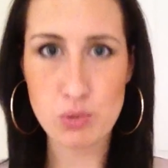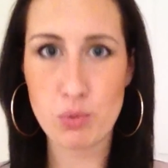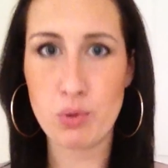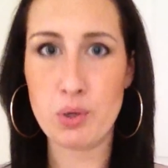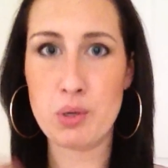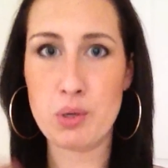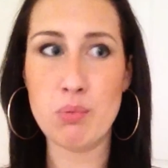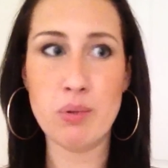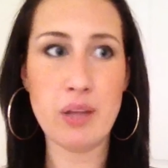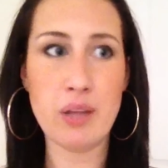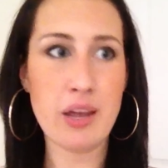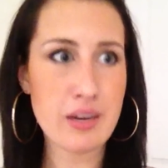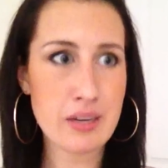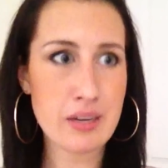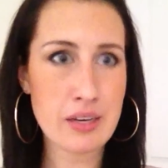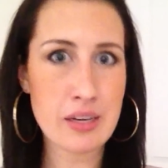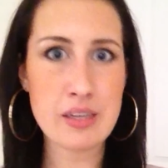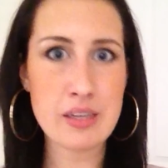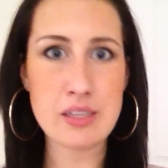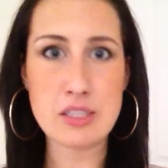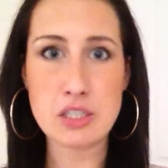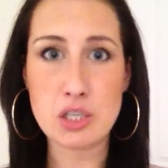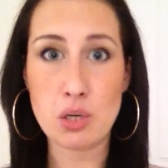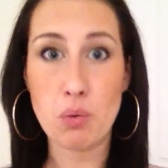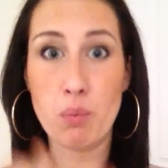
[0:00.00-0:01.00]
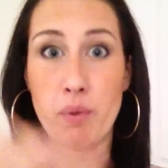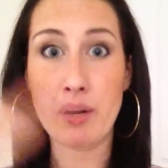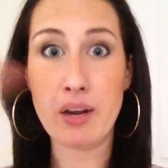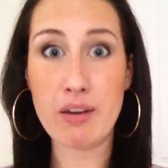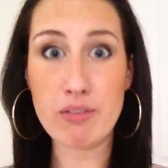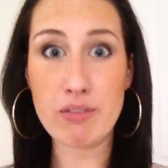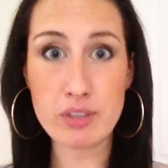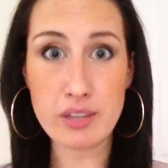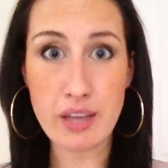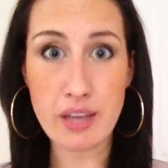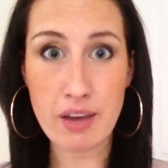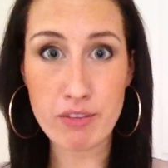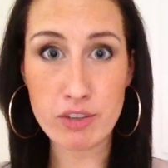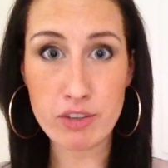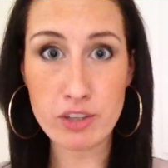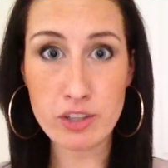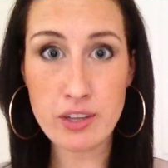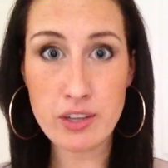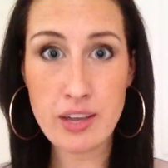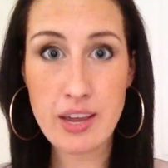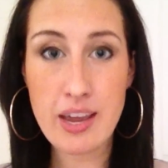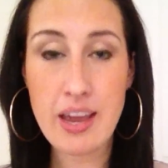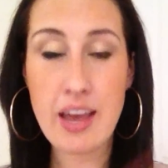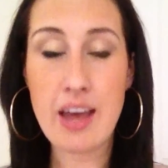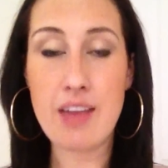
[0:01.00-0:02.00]
or you lighten it until whatever
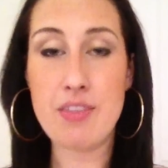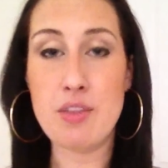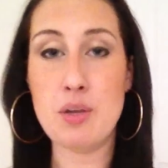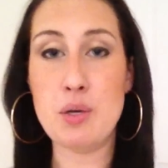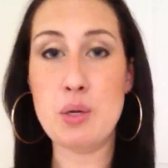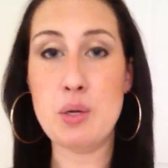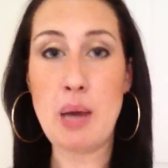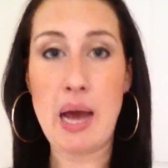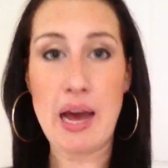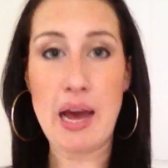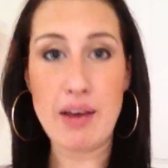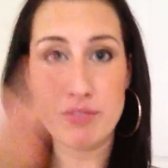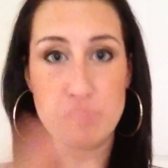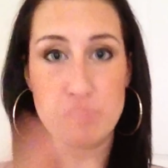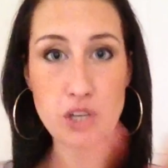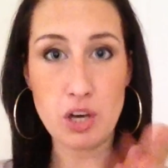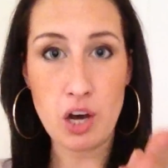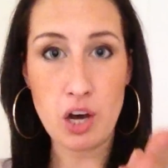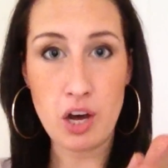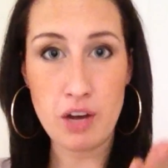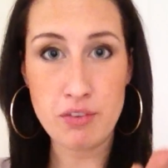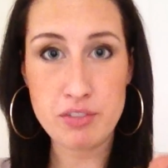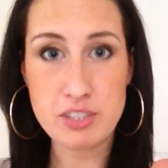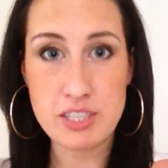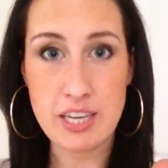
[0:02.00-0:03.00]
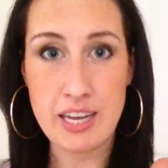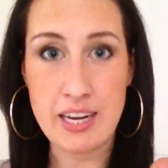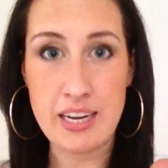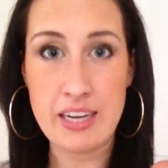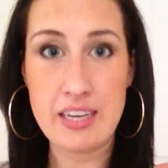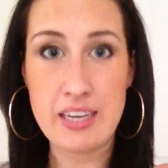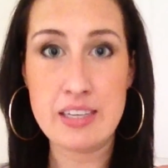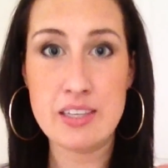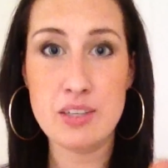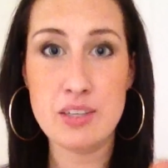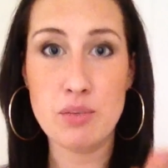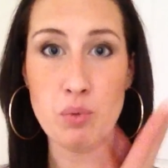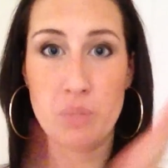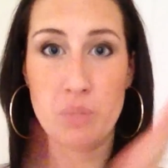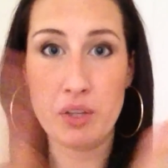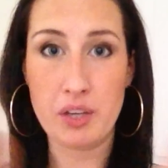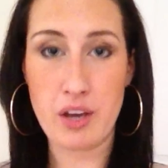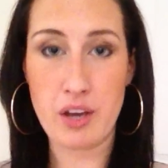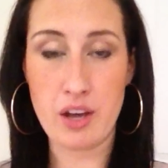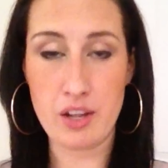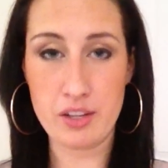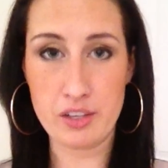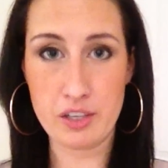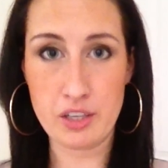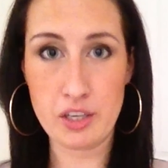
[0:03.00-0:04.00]
level and then you have to offset it with a
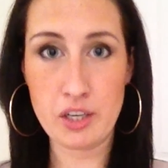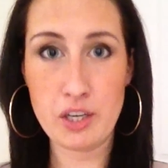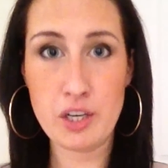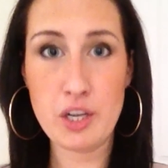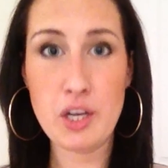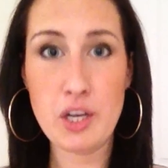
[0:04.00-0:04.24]
color.